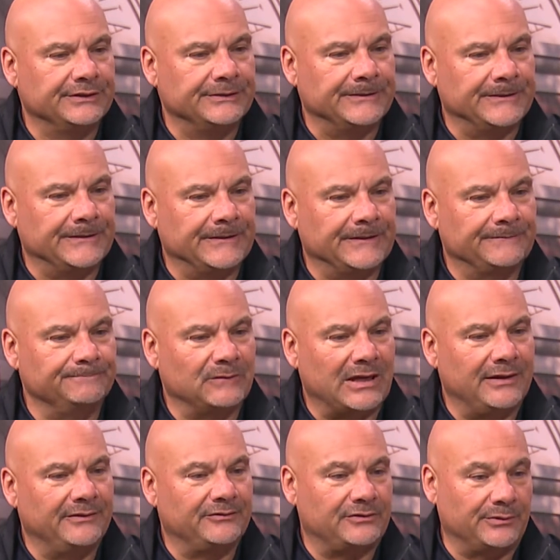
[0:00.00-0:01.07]

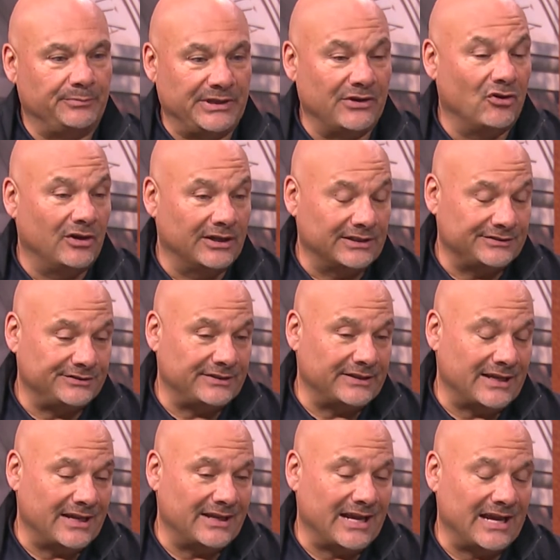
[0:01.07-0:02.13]
To be honest,
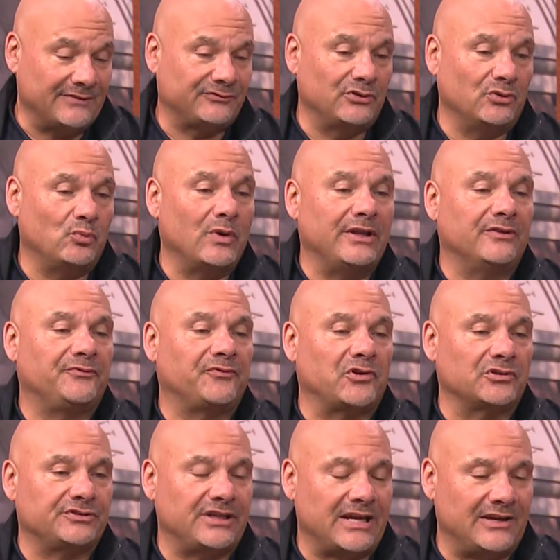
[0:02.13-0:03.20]
after the way the
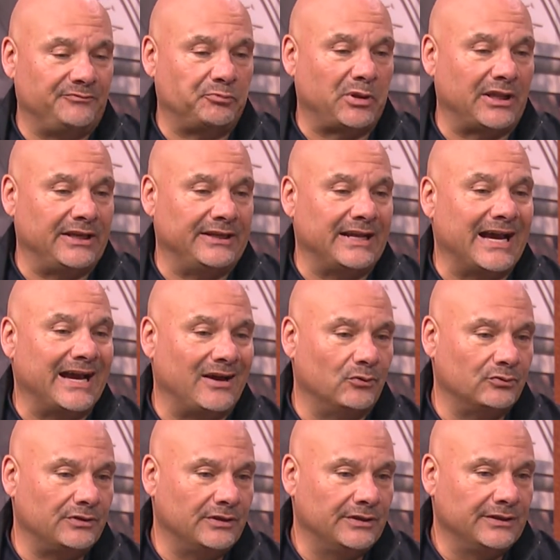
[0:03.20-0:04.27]
first half played
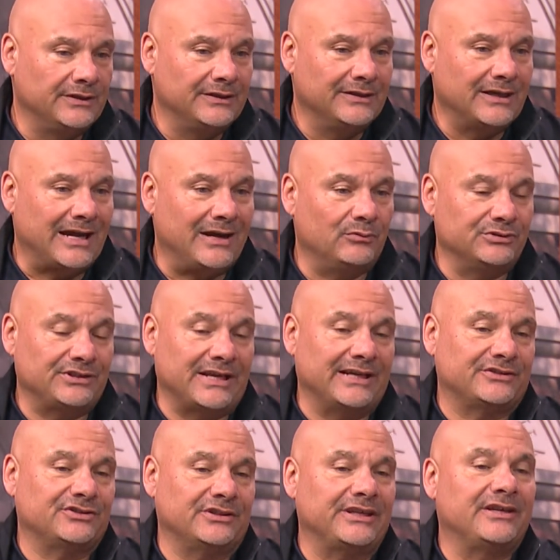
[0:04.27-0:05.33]
out, I was
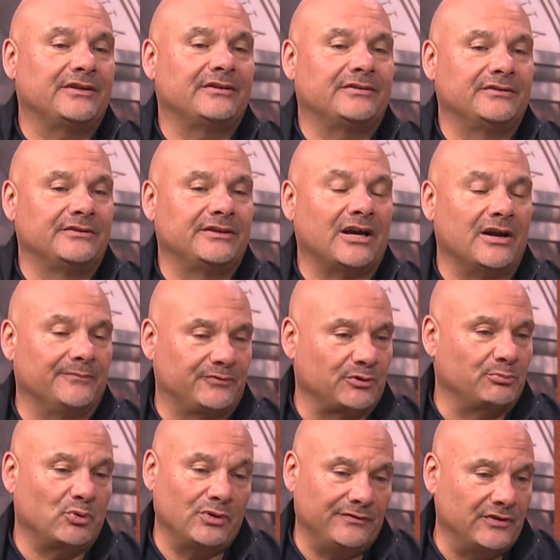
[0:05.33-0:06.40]
actually
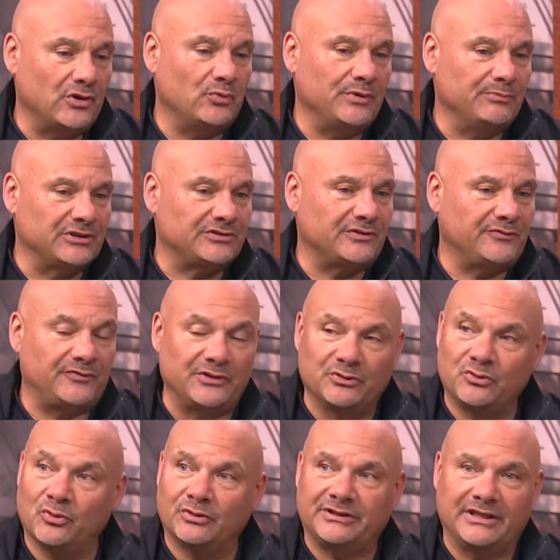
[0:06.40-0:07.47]
comfortable, even though we missed a
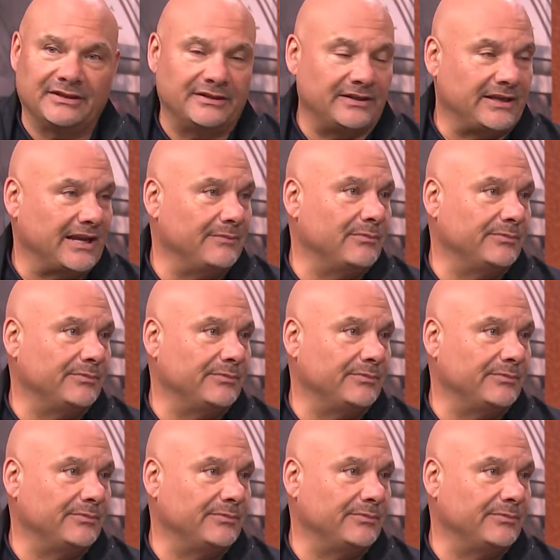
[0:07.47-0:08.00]
field goal at the end of the game,